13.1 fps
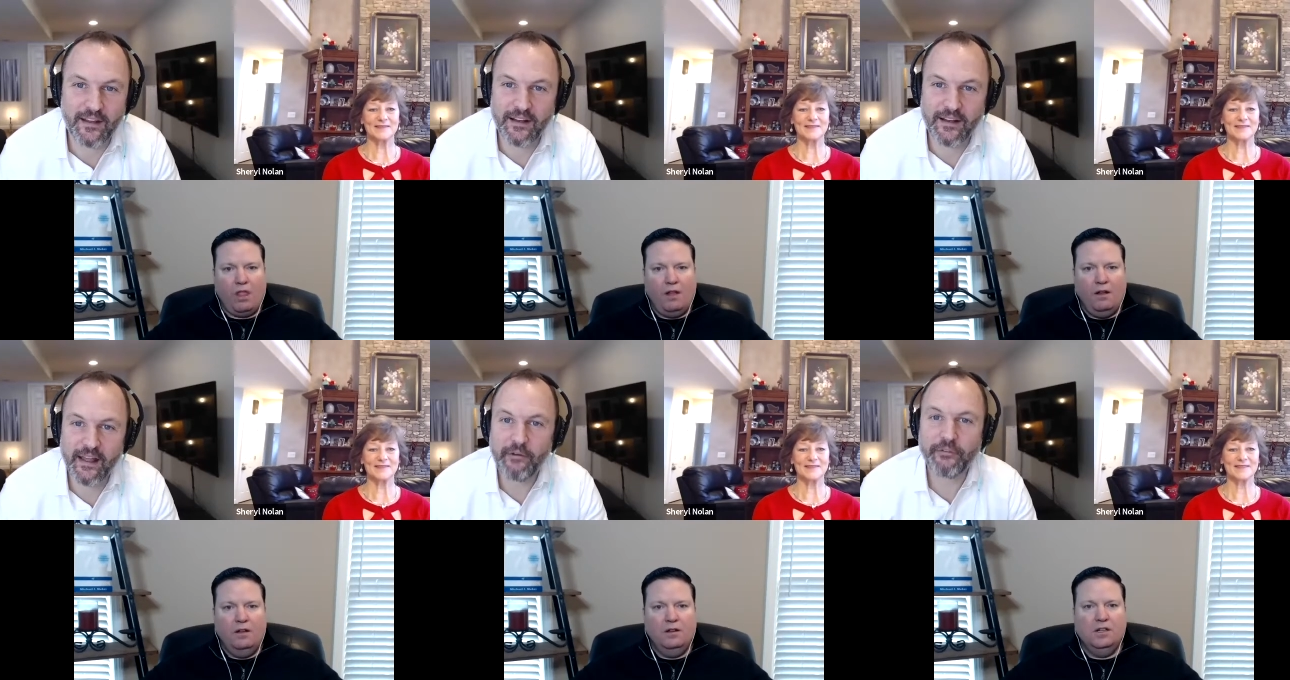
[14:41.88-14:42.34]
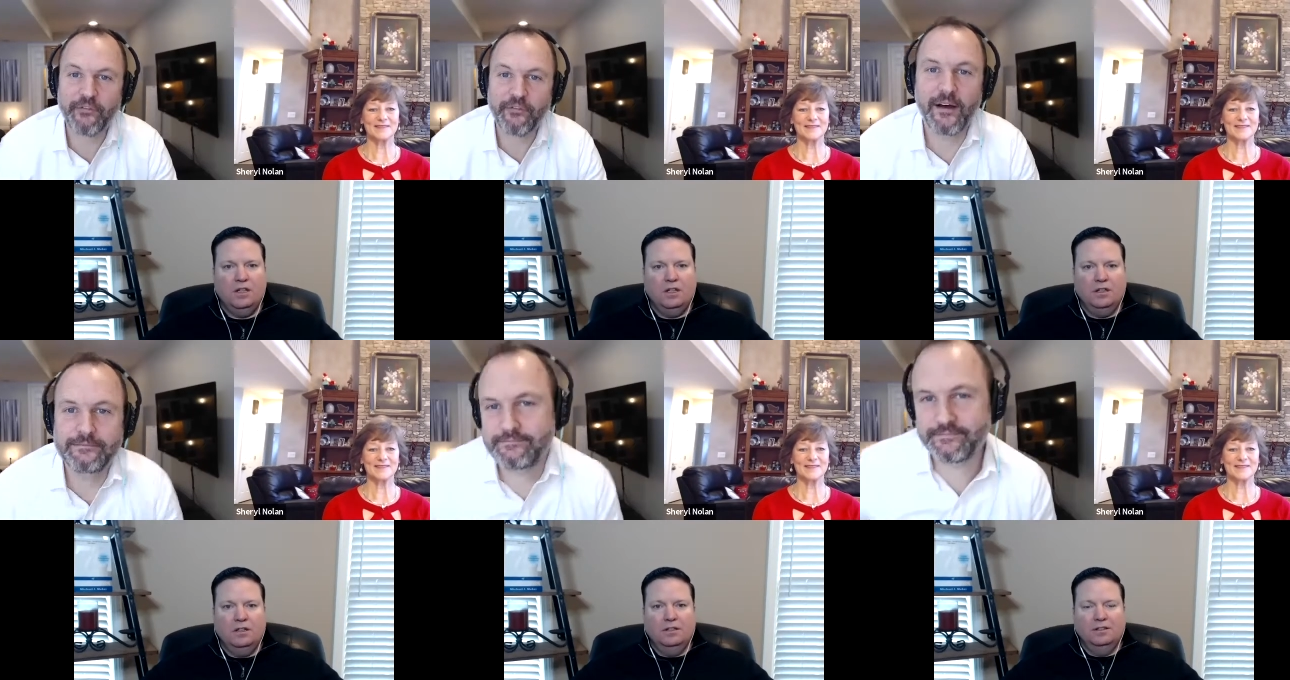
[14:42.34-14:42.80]
Speaker 1: That was
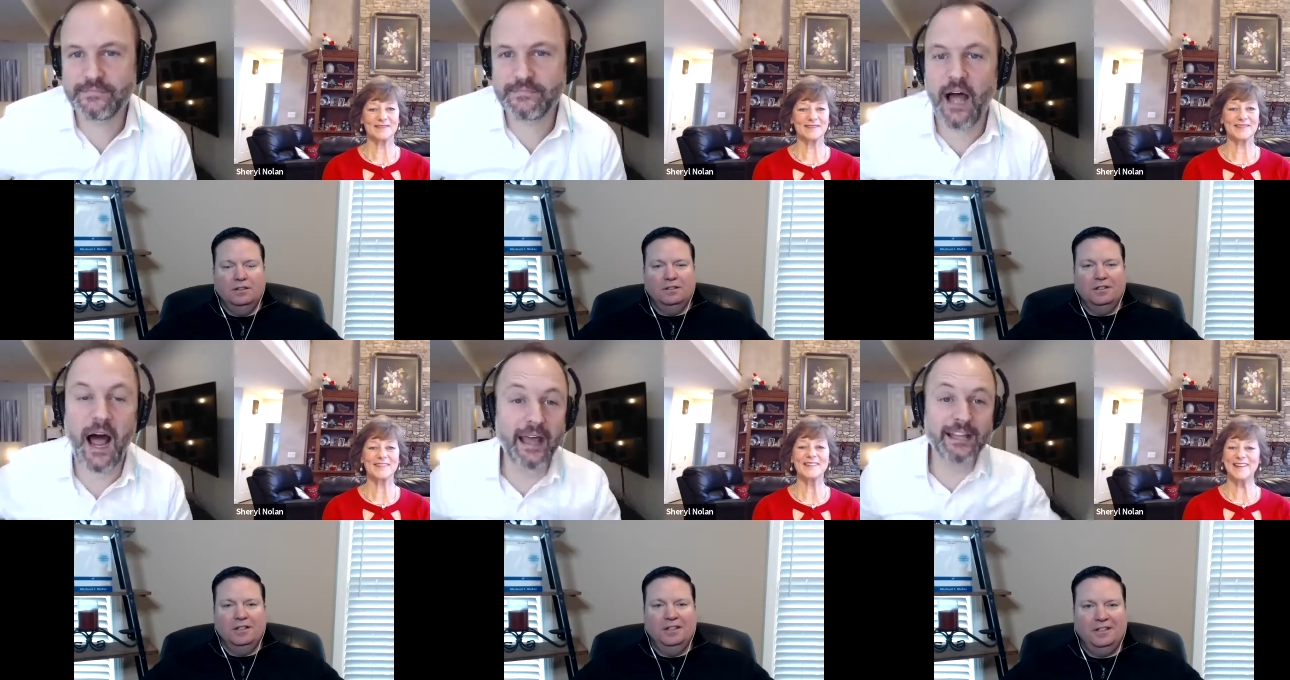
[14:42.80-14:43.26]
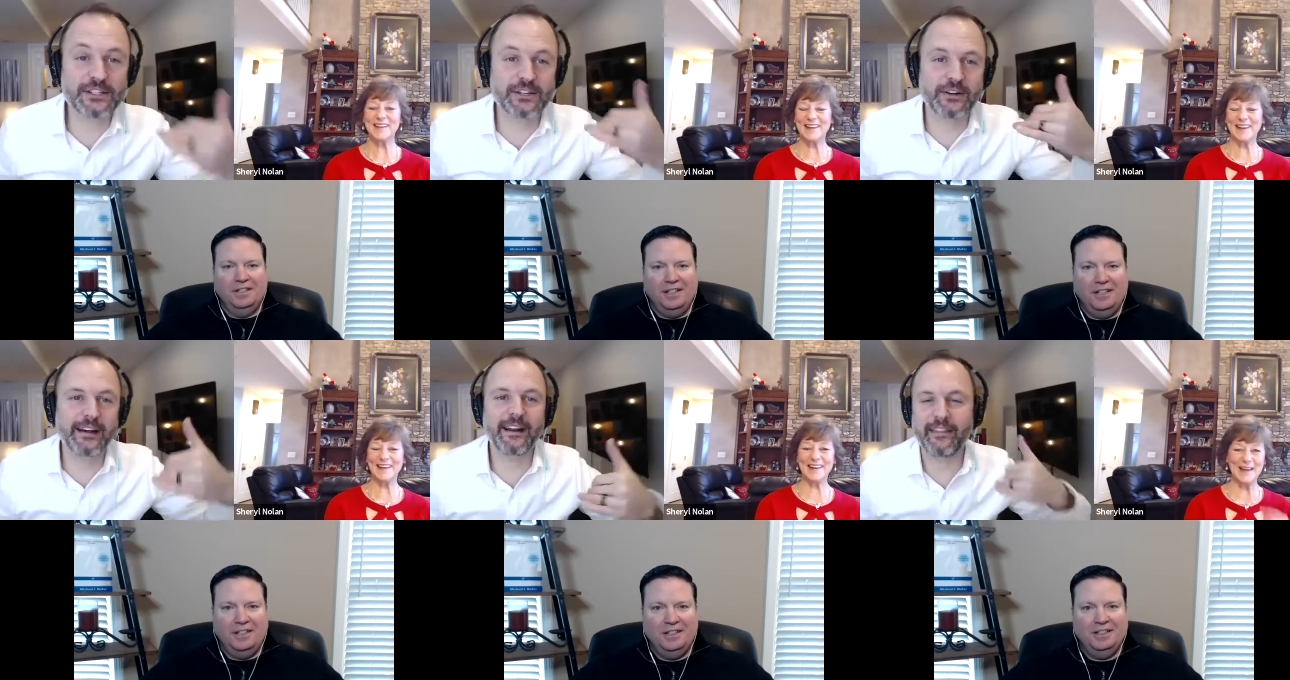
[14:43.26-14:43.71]
fun. I enjoyed
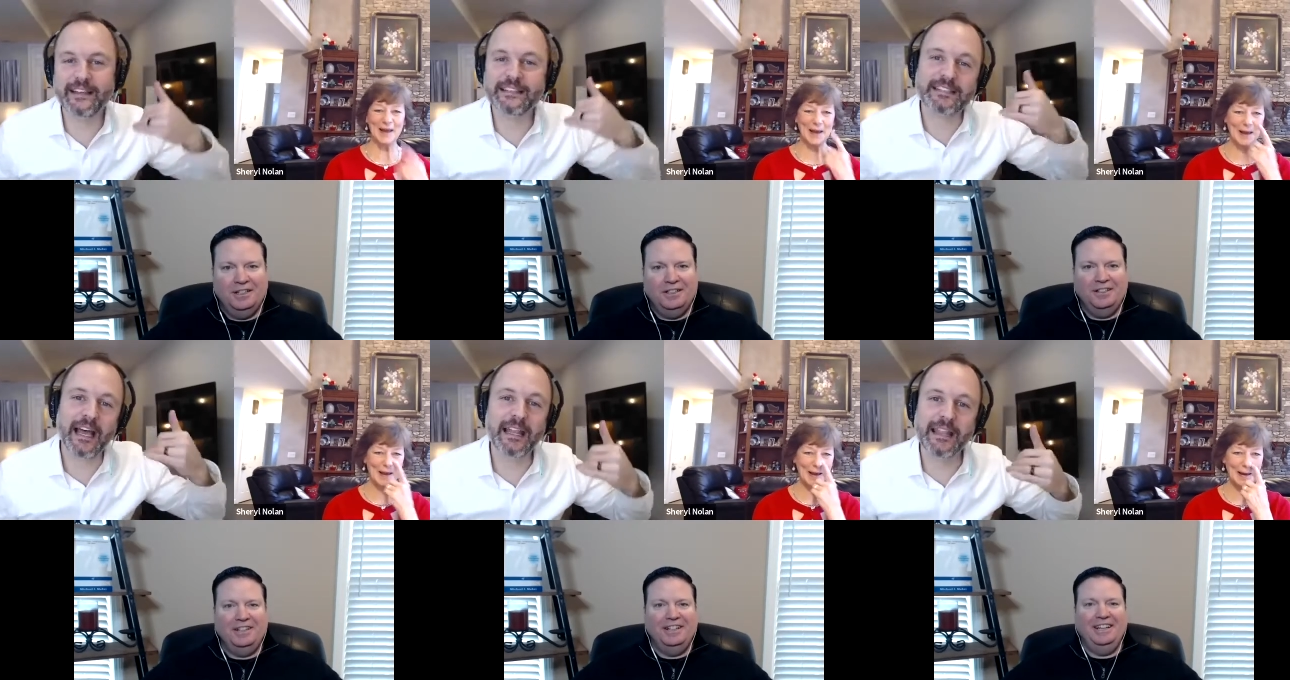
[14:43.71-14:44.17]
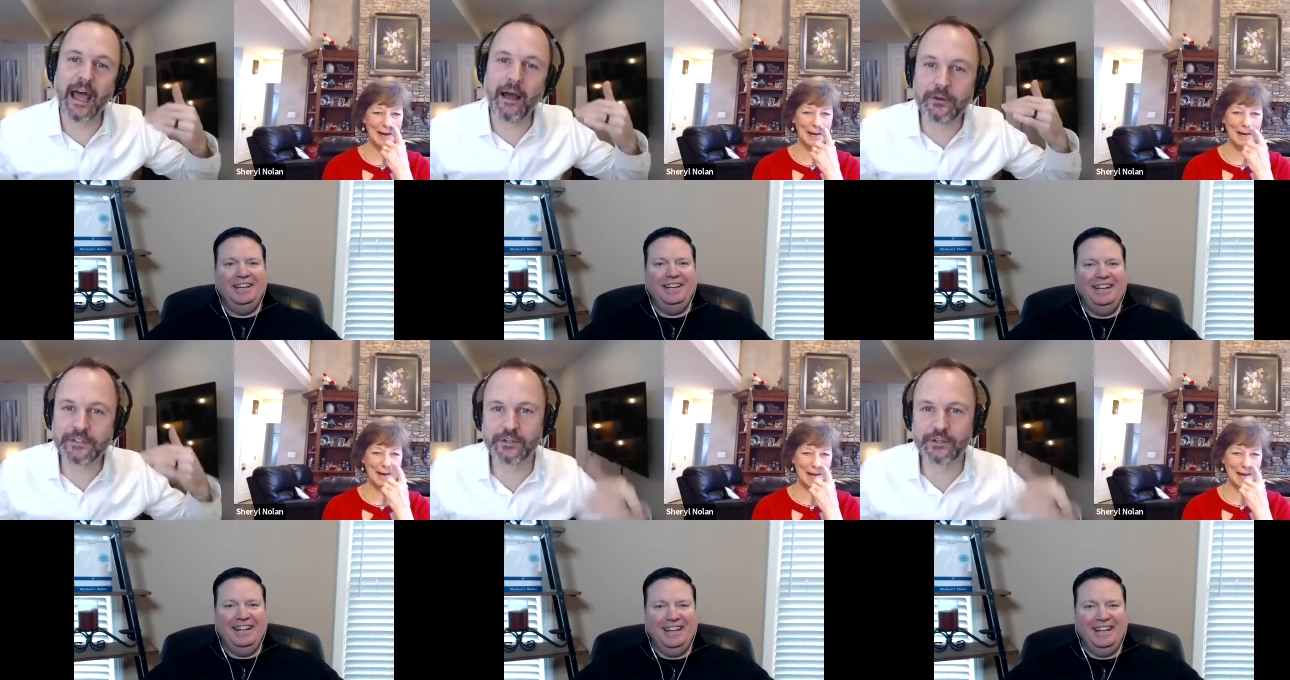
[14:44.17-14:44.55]
it on this end. That was cool.